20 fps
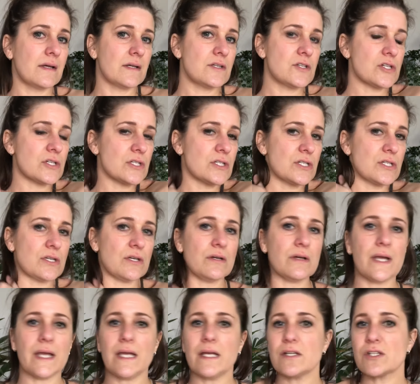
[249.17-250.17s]
Just do
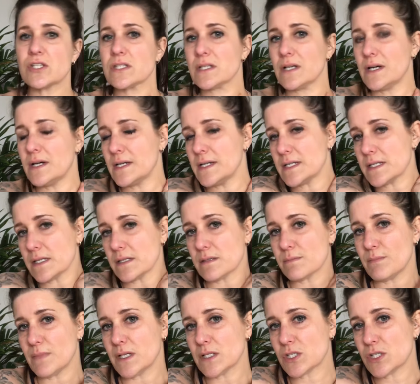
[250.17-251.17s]
each side as
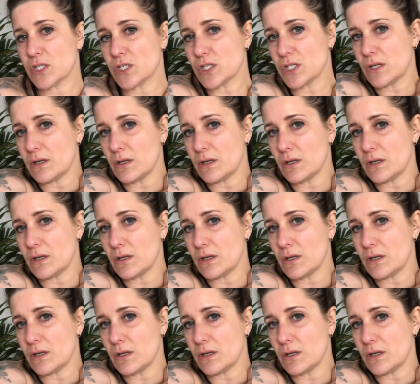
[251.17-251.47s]
much as